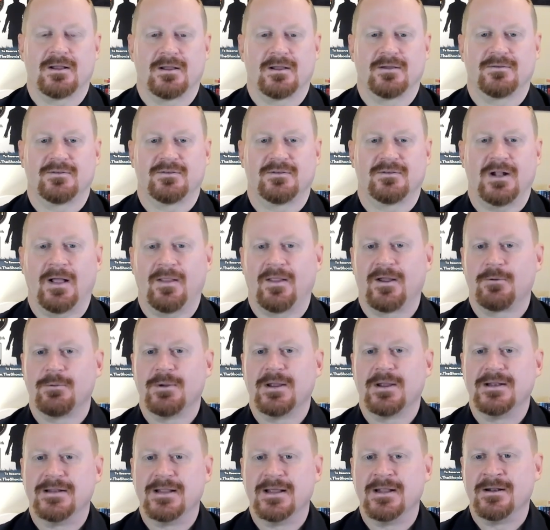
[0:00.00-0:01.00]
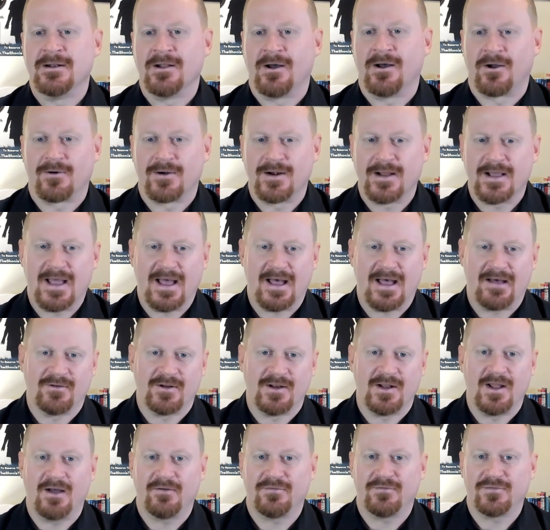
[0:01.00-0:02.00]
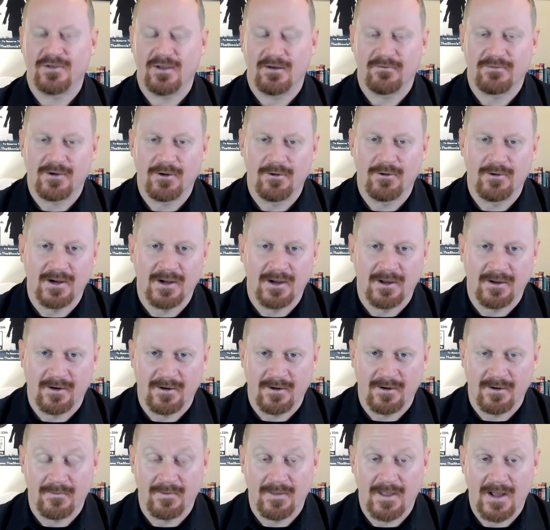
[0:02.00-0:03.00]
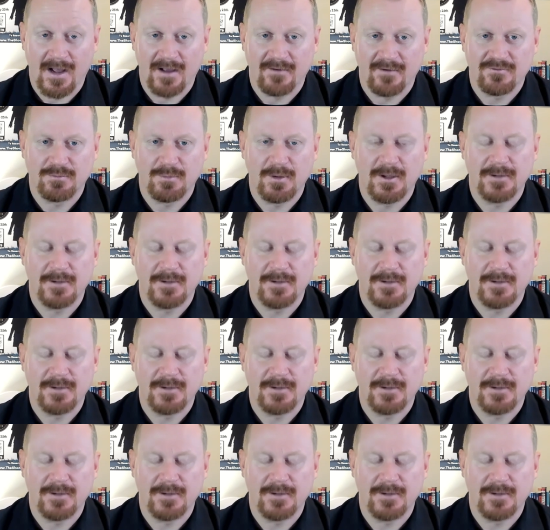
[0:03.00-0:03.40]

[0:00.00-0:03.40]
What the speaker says: it's not like we didn't already have enough stuff going on in our lives.